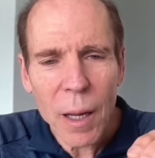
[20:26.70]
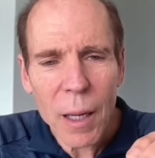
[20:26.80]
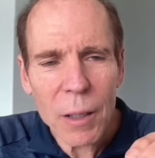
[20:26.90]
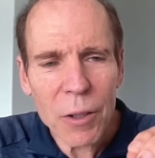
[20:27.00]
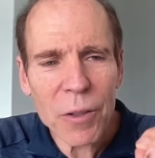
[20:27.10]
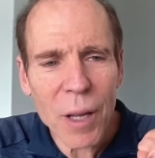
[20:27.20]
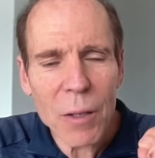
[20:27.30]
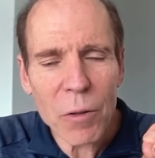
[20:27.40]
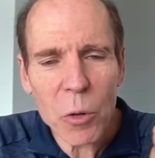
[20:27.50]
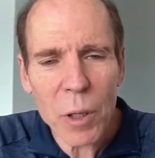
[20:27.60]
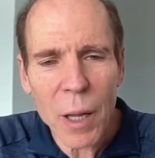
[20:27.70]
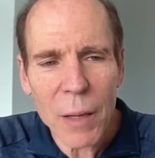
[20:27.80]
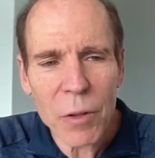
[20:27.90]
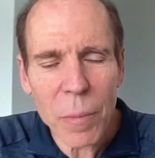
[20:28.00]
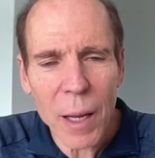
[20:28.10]
extends human
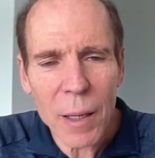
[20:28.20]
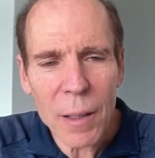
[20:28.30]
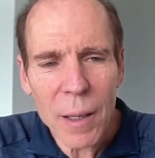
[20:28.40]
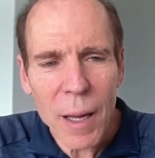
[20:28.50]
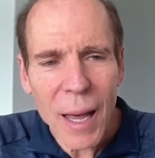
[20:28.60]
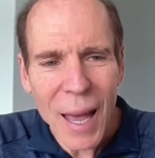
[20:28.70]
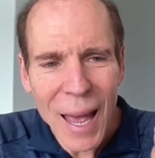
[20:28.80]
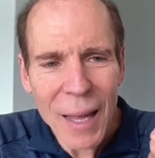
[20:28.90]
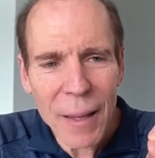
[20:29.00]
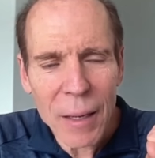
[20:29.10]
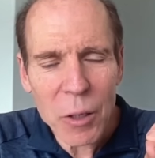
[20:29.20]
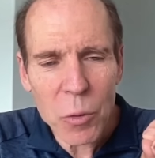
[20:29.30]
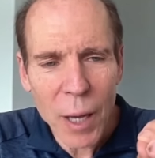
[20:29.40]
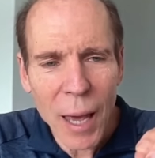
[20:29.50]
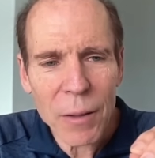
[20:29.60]
lifespan, and that you
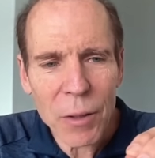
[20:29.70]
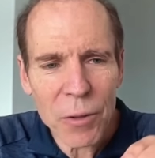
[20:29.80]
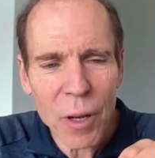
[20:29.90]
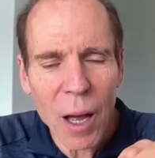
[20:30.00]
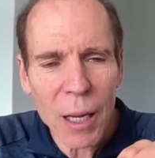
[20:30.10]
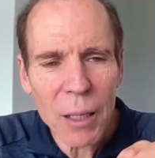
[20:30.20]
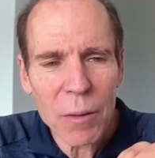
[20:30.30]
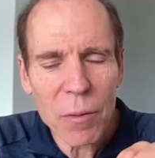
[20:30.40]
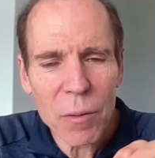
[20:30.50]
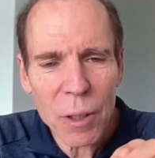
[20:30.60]
can design